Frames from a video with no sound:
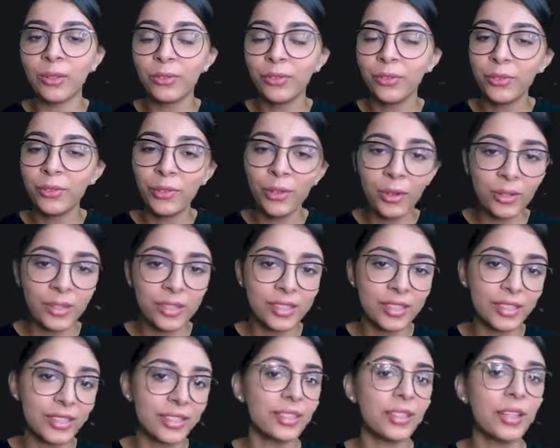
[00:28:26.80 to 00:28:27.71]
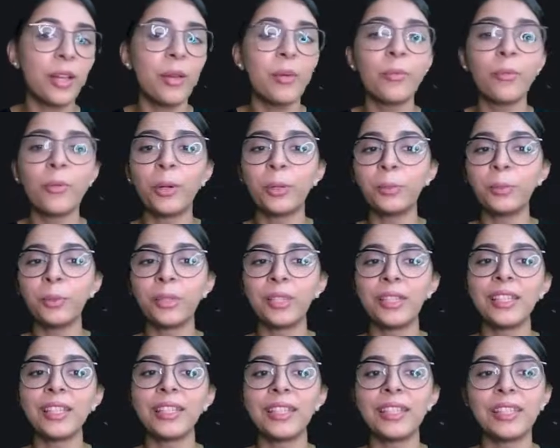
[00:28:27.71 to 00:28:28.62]
of course.
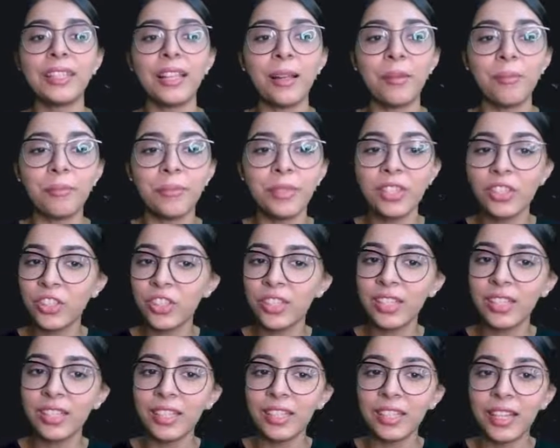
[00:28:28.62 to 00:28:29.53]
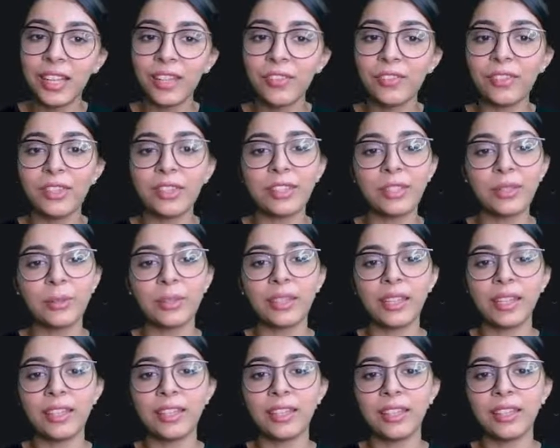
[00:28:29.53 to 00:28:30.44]
Montmorency's ambition in life is to
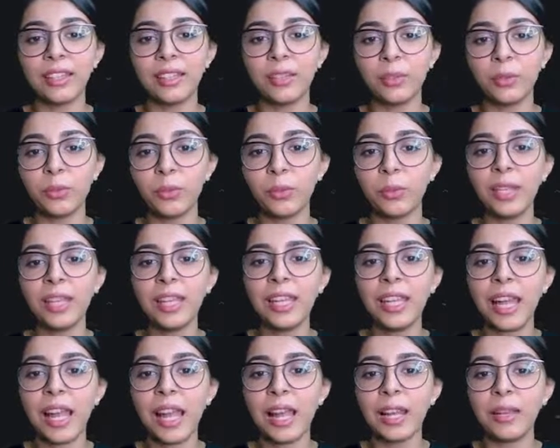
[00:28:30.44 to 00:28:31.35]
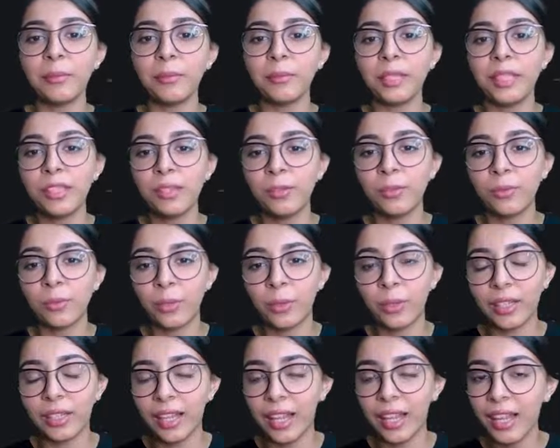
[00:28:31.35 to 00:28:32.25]
get in the way and be
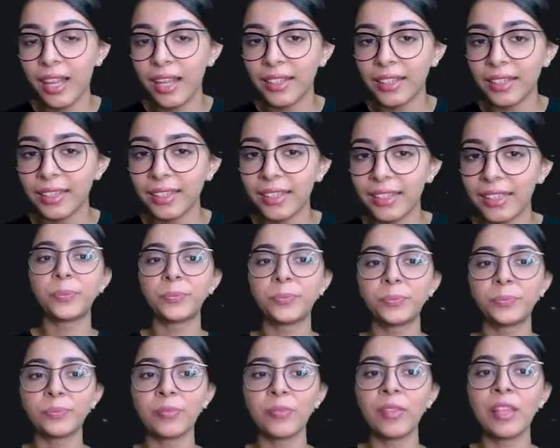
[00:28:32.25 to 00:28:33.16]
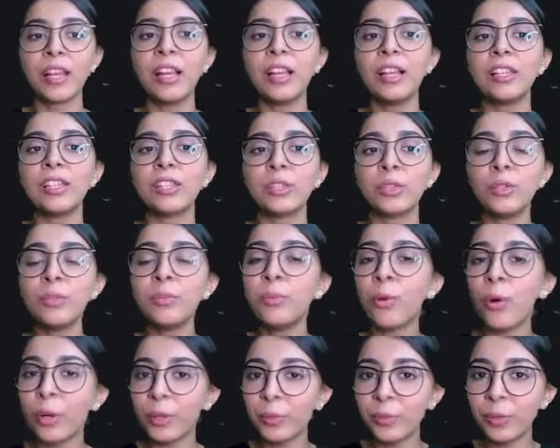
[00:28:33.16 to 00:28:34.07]
sworn at. So
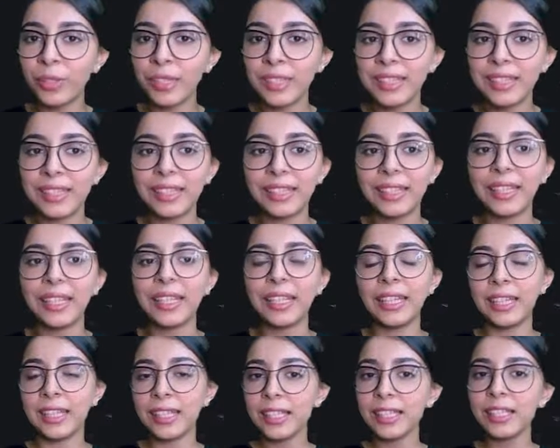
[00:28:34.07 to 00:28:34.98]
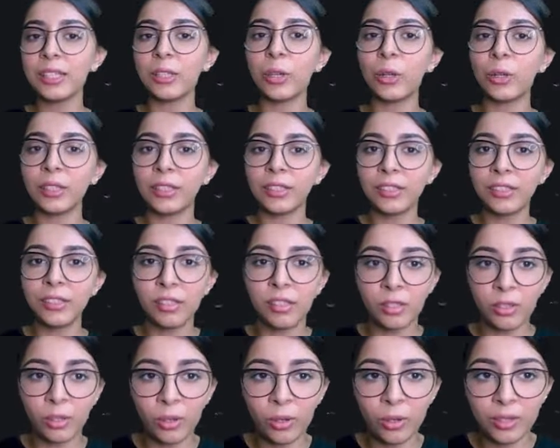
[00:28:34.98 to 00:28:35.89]
Montmorency is author's
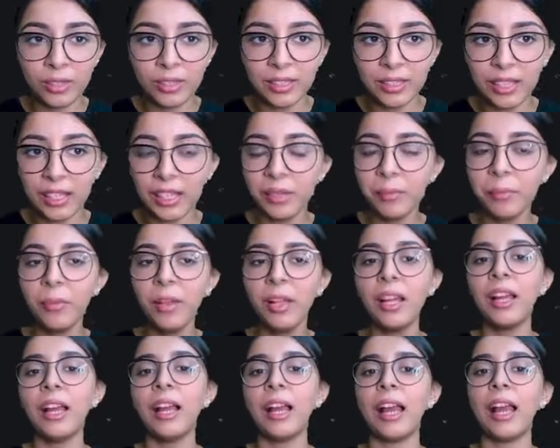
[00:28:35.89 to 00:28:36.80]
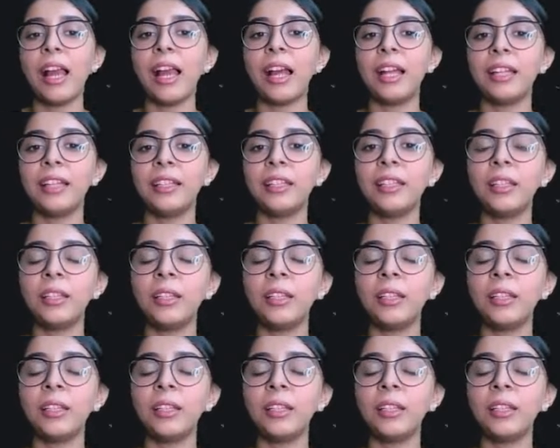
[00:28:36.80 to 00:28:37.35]
dog's name, and